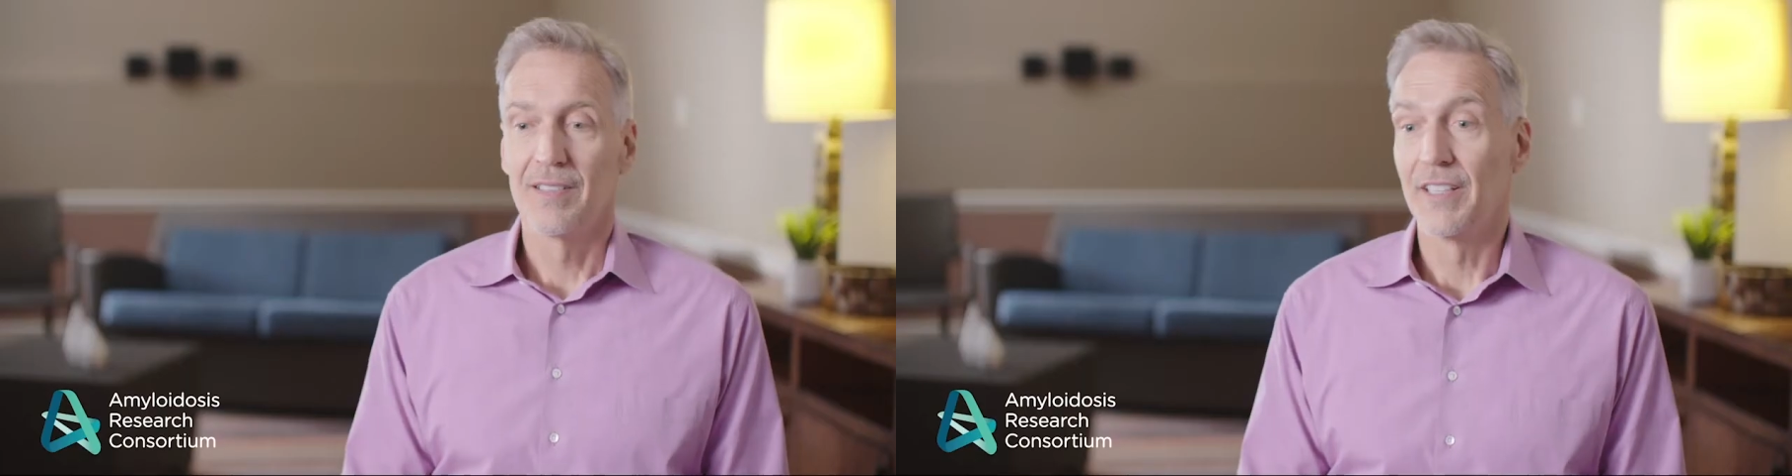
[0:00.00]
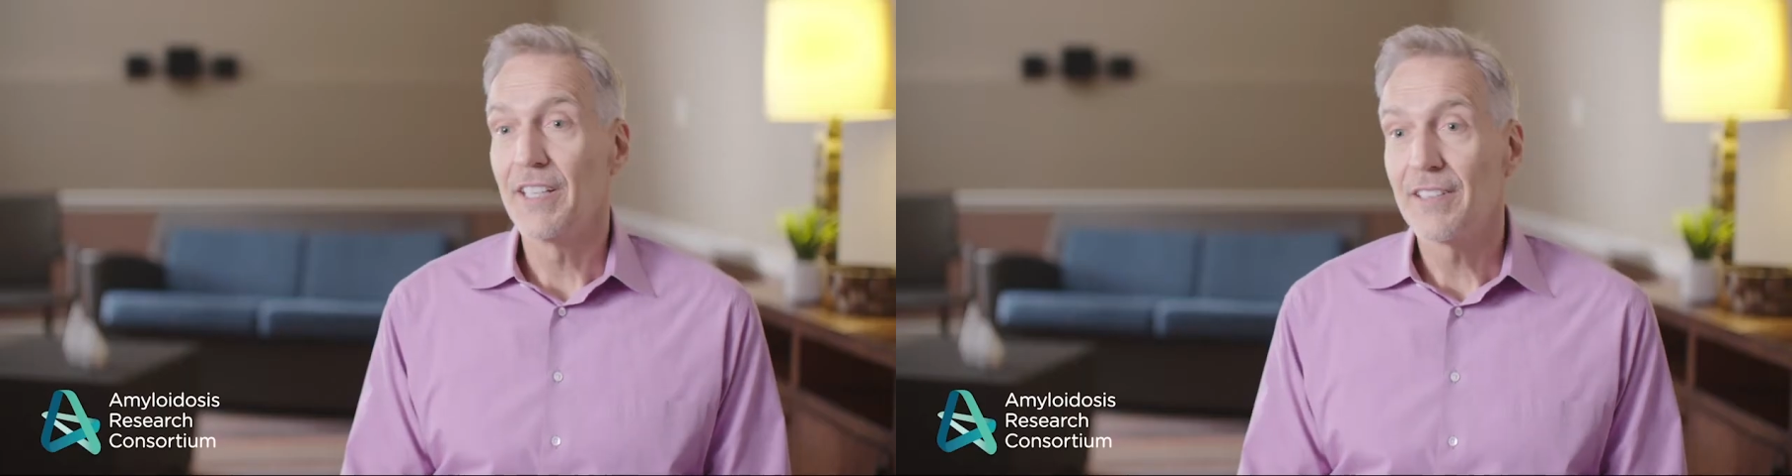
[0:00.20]

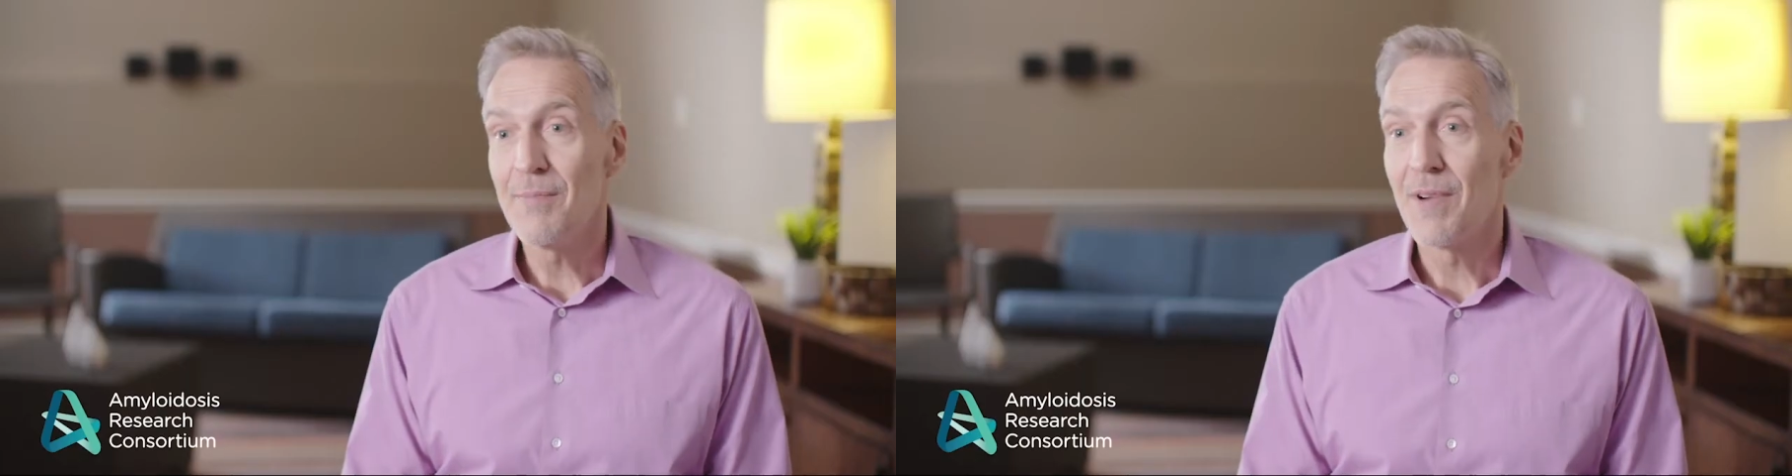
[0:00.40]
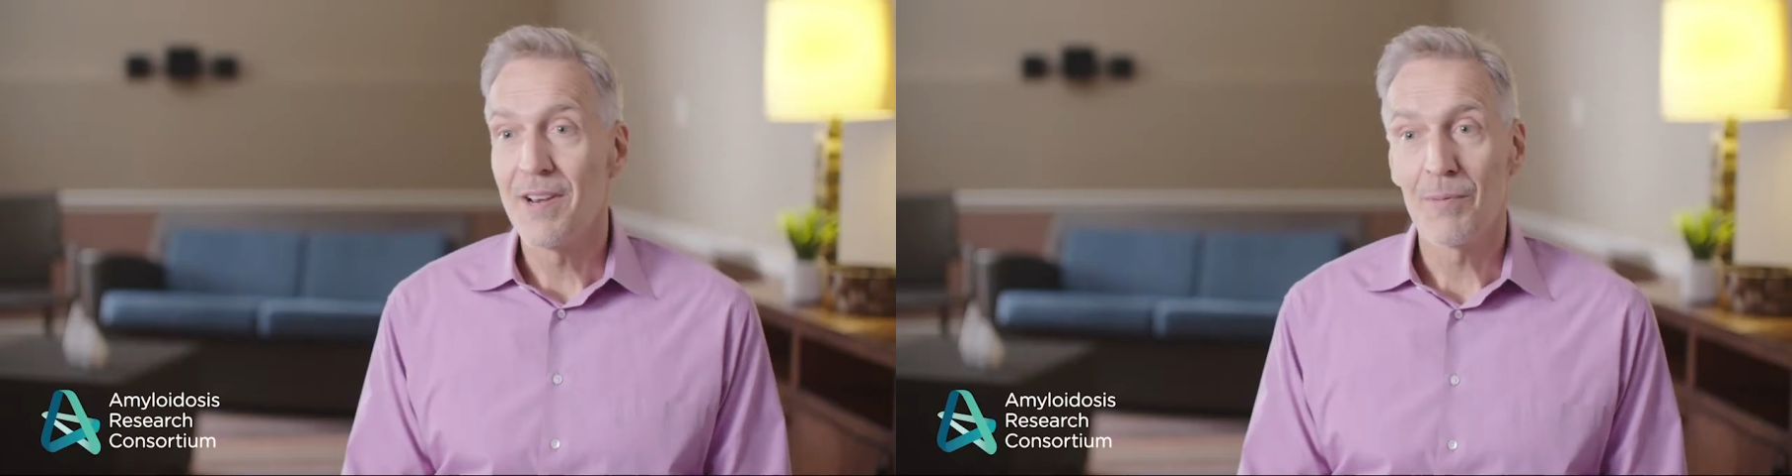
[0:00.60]

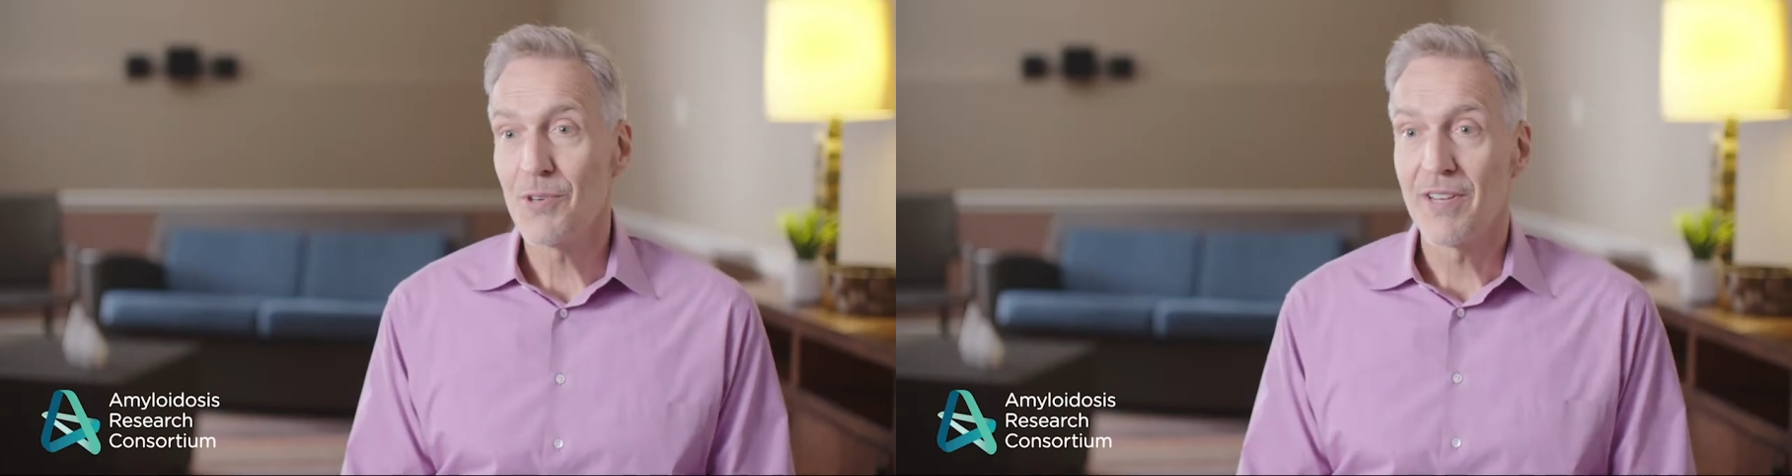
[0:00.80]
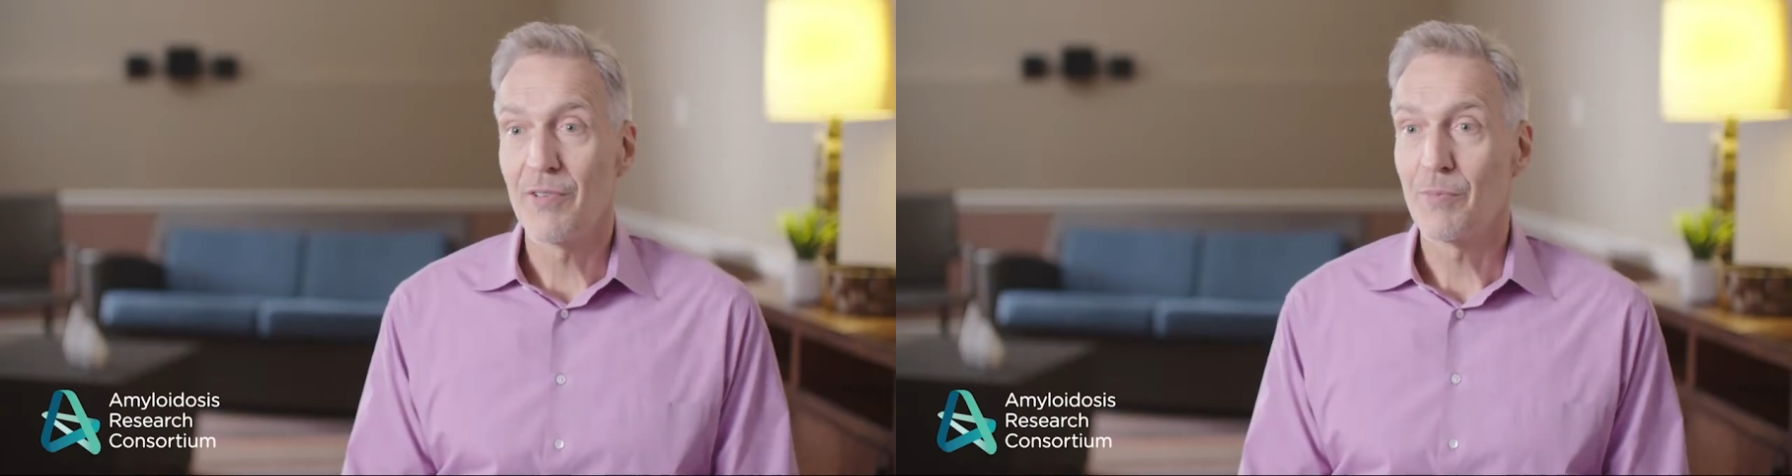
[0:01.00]
Clinically, my
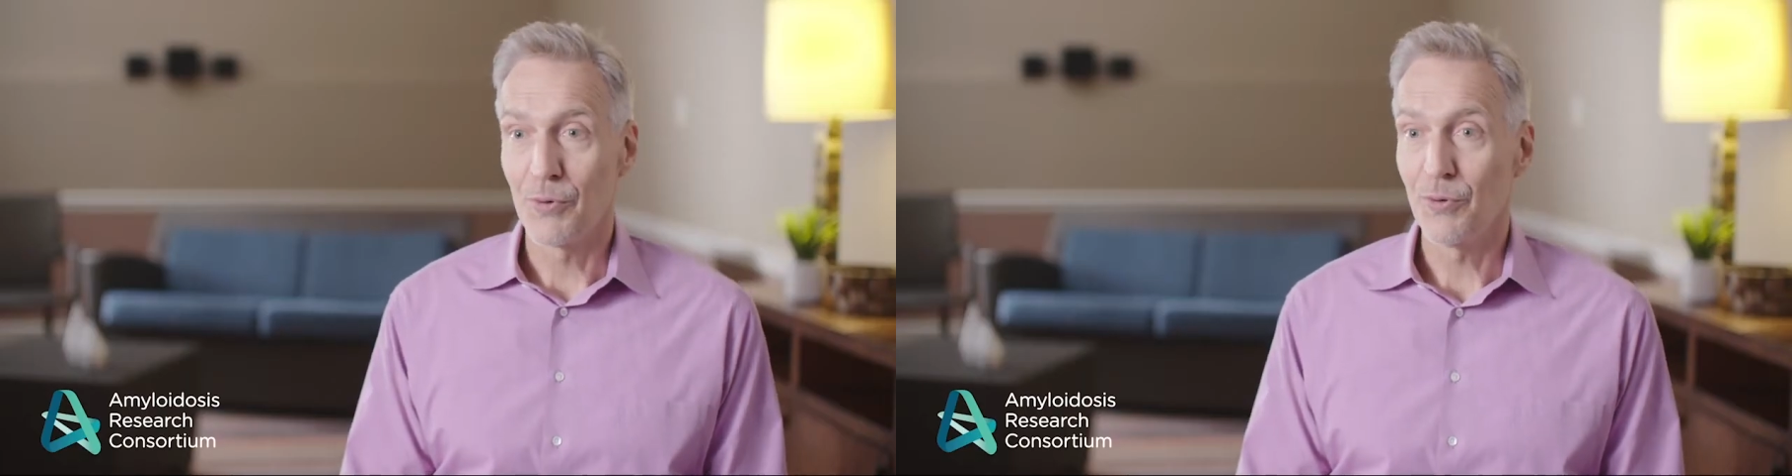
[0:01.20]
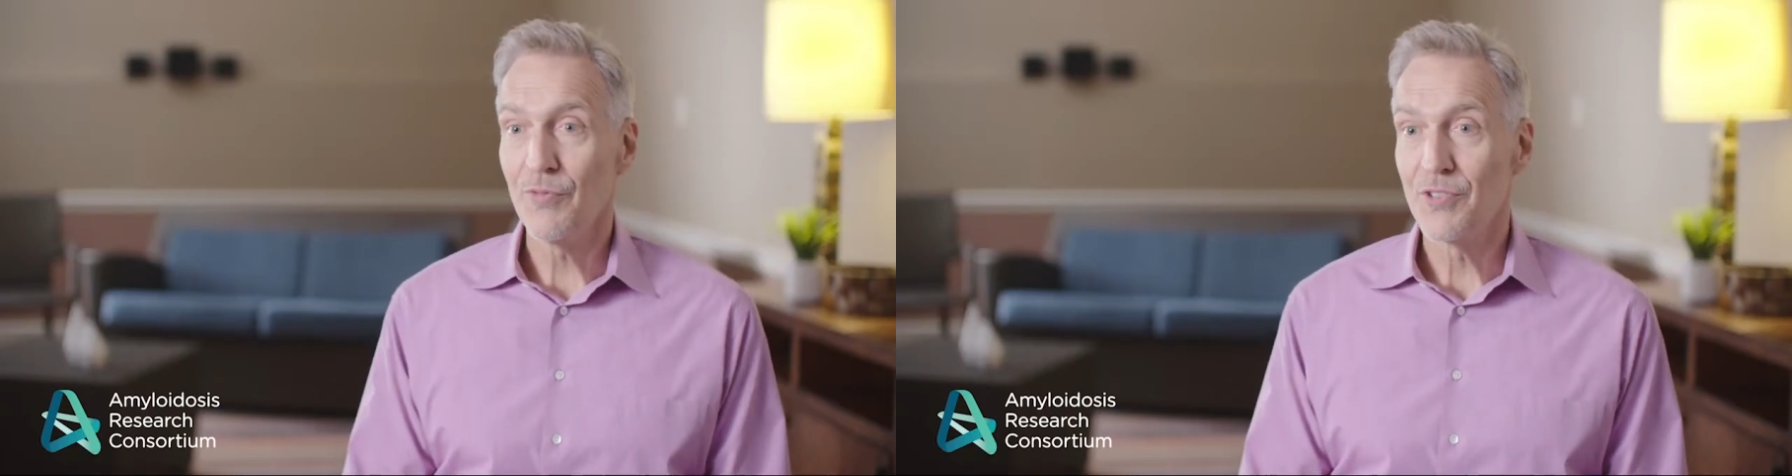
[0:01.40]
numbers have
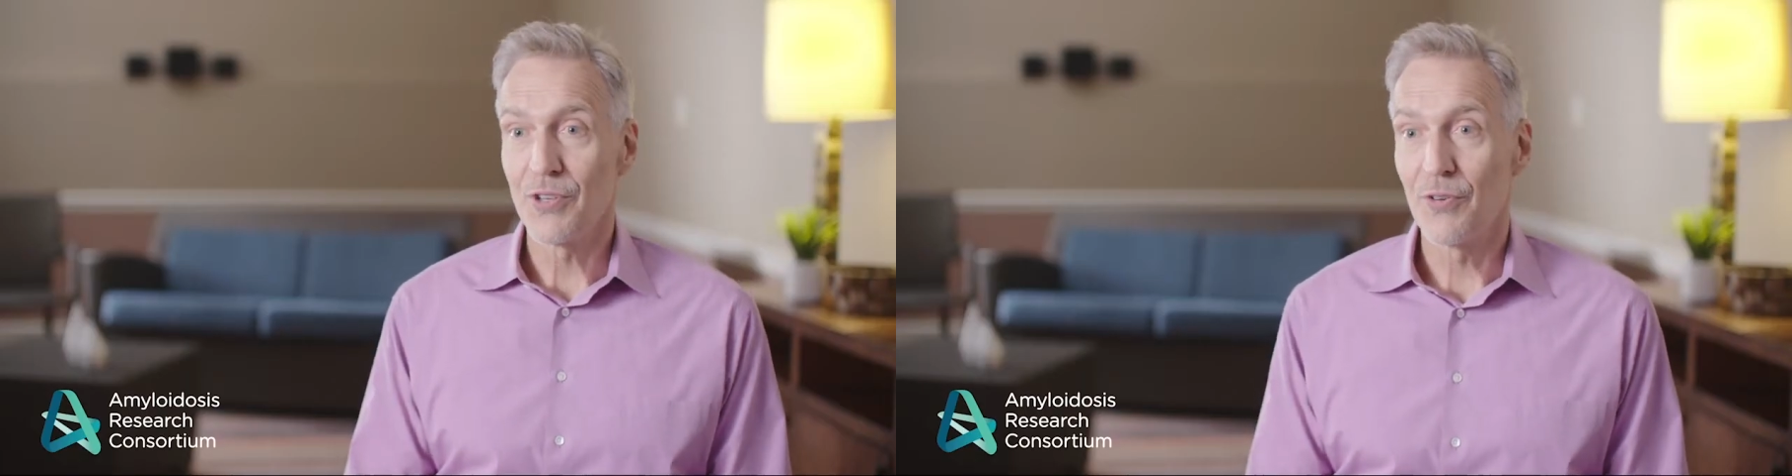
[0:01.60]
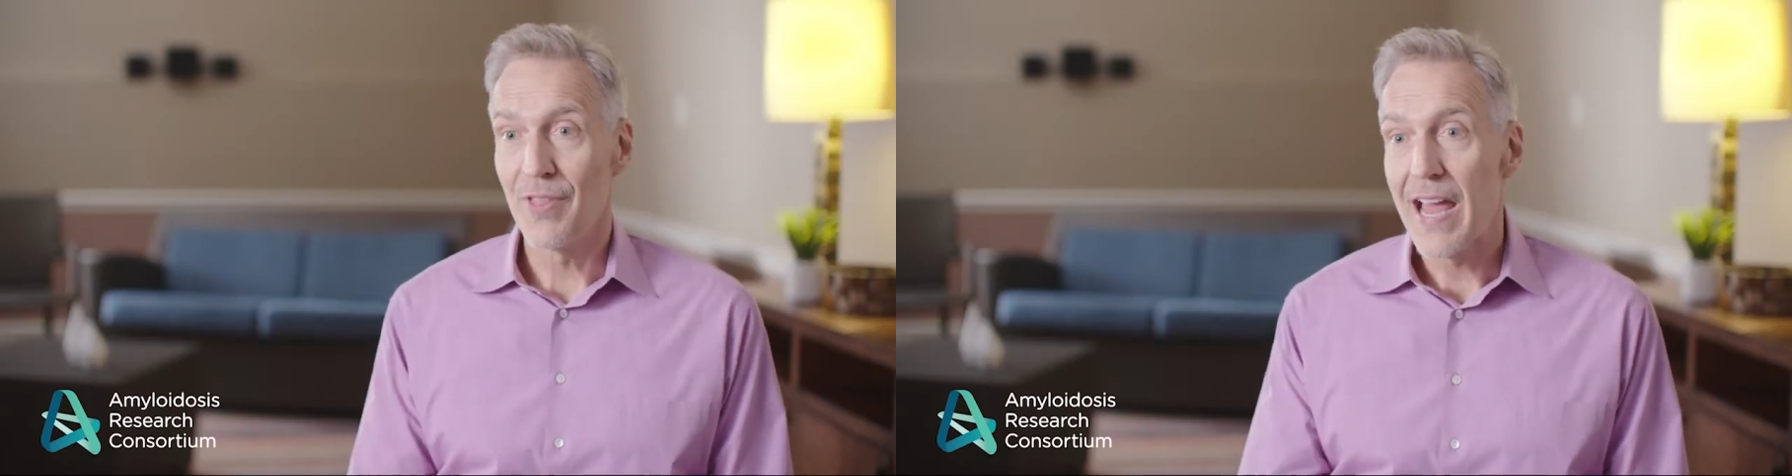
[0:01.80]
improved,
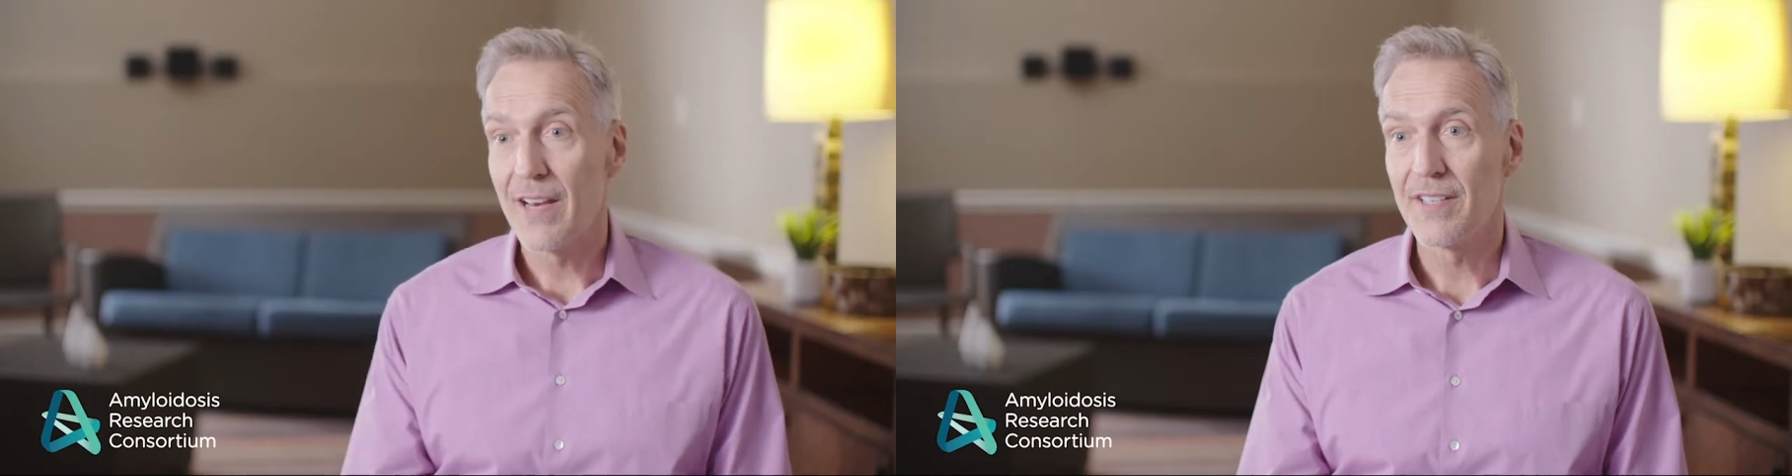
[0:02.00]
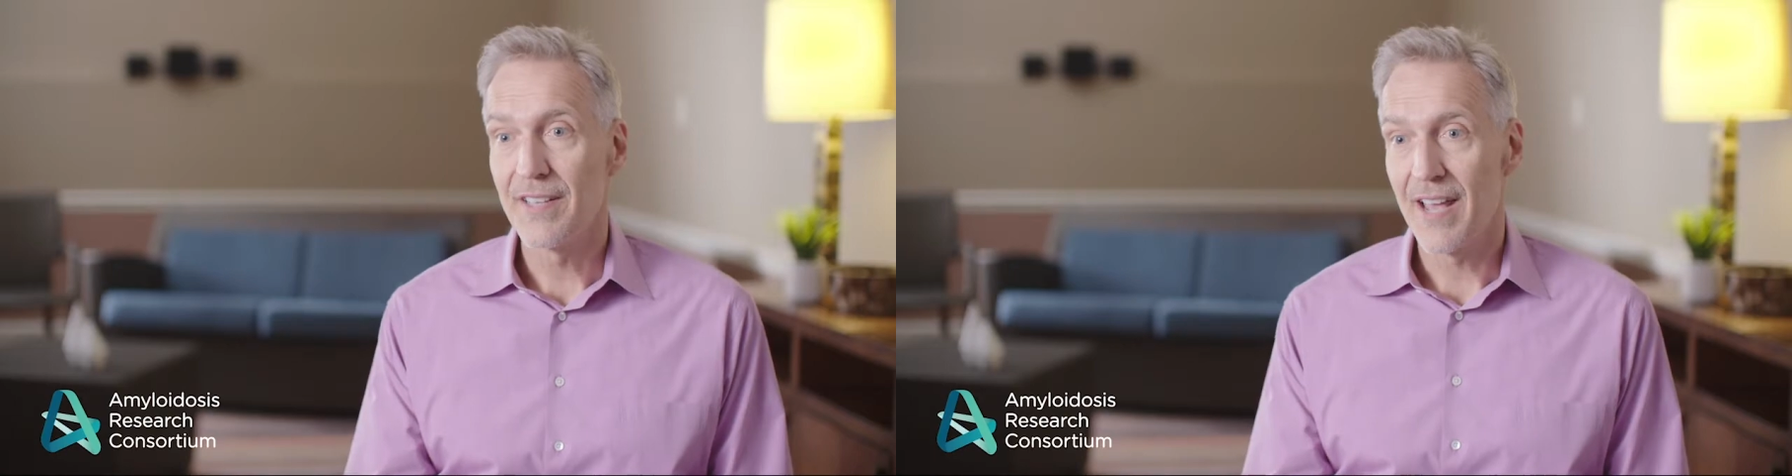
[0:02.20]
so that is